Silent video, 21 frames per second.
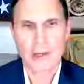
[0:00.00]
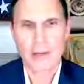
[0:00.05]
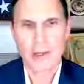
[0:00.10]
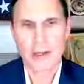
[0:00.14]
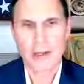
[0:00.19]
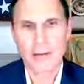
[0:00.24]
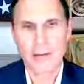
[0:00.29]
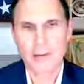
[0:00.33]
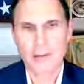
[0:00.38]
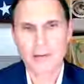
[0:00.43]

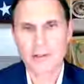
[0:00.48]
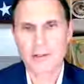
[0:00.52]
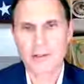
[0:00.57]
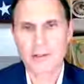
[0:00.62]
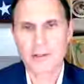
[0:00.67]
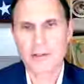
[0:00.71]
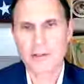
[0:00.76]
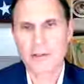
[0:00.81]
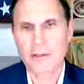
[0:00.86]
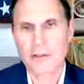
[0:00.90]
Uh, just
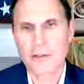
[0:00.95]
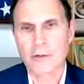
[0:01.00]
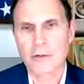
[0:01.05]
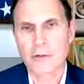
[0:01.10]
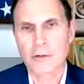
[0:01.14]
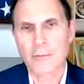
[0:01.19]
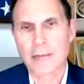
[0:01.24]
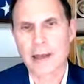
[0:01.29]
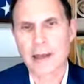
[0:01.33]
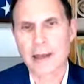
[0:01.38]
to
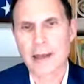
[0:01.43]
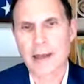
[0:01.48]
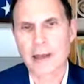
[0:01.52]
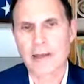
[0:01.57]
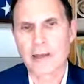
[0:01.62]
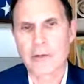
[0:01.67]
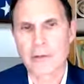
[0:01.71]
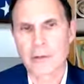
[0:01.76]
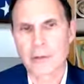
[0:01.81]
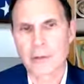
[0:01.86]
circle
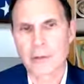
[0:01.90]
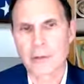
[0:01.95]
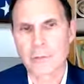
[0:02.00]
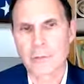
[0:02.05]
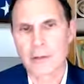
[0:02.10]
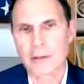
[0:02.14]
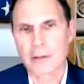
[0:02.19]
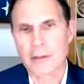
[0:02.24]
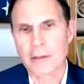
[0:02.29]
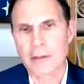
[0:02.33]
back a little
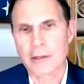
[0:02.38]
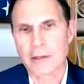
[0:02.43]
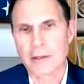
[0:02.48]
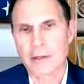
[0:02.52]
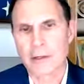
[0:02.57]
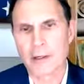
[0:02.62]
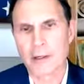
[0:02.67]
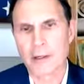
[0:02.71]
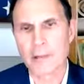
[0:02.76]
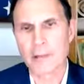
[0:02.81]
bit,
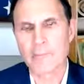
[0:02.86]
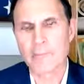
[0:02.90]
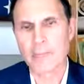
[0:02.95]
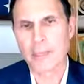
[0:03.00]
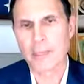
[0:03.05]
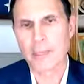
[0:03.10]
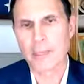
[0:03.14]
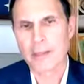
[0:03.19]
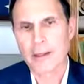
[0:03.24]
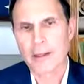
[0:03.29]
um,
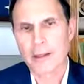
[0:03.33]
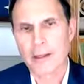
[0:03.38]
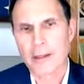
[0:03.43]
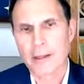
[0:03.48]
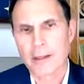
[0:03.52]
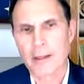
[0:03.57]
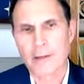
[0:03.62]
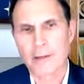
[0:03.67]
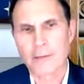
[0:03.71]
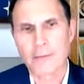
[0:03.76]

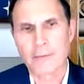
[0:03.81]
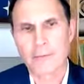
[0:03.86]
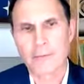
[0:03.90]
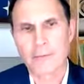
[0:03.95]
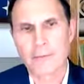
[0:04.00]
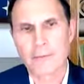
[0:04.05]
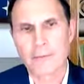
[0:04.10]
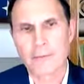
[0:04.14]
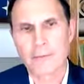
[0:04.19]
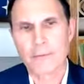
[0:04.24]
you know,
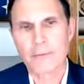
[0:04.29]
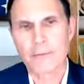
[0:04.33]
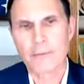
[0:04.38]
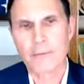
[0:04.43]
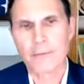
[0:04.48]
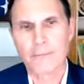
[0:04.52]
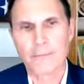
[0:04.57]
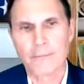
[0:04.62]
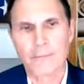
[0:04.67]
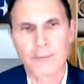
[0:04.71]

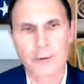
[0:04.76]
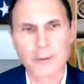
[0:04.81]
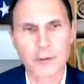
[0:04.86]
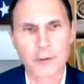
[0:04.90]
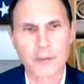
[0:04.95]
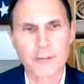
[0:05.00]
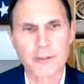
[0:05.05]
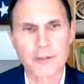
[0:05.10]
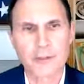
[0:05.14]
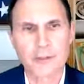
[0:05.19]

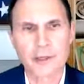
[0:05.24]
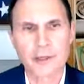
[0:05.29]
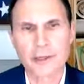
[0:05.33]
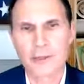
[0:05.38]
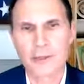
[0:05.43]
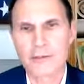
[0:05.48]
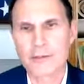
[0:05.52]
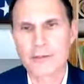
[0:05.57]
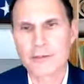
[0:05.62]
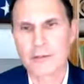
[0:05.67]
virtual
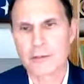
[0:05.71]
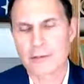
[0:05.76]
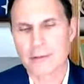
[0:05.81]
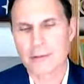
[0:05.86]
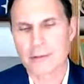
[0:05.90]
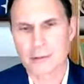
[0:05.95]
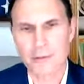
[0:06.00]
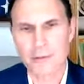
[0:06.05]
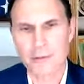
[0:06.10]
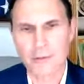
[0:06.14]
machines,
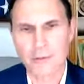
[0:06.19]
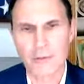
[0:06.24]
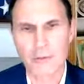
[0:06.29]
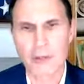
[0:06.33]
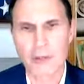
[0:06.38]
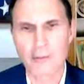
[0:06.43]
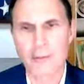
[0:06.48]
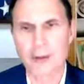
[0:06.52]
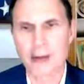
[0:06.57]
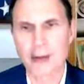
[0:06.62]
they're still
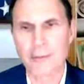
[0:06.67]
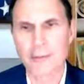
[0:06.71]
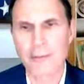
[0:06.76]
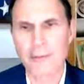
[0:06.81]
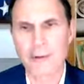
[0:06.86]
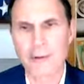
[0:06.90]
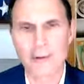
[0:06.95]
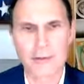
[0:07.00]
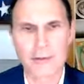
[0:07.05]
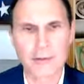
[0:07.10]
really
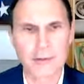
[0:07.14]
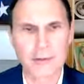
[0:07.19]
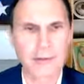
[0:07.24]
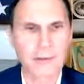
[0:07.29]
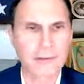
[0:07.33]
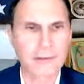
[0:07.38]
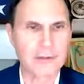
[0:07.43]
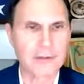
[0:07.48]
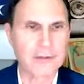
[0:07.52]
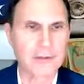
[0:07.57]
popular and
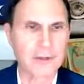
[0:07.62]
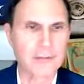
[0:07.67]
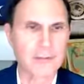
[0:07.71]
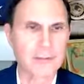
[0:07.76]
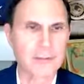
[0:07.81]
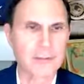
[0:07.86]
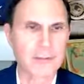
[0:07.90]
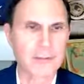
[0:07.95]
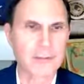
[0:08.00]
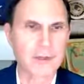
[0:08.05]
there's, there's
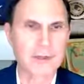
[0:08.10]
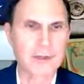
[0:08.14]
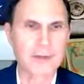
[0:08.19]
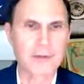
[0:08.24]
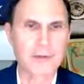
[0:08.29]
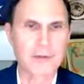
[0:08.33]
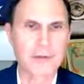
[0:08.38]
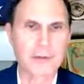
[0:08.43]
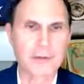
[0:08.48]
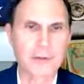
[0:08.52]
obviously a place
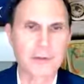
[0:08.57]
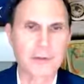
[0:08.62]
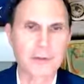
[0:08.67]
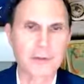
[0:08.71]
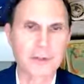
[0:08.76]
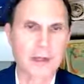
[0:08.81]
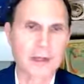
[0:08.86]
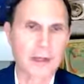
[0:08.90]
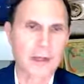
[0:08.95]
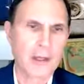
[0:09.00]
for
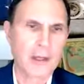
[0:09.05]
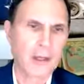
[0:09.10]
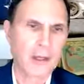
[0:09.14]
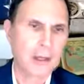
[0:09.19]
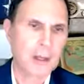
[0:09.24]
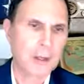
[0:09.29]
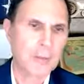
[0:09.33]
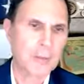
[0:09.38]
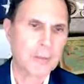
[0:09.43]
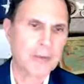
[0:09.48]
those,
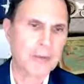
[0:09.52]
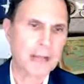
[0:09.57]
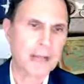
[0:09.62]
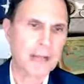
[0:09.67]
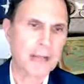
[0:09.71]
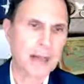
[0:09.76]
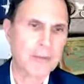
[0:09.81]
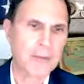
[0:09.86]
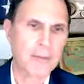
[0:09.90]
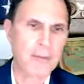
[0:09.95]
but
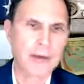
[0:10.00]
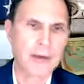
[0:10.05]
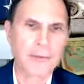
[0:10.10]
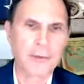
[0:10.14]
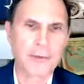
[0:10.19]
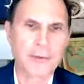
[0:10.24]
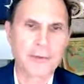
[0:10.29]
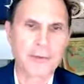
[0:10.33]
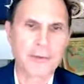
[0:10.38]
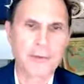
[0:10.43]
they operate
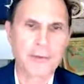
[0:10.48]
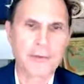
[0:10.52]
with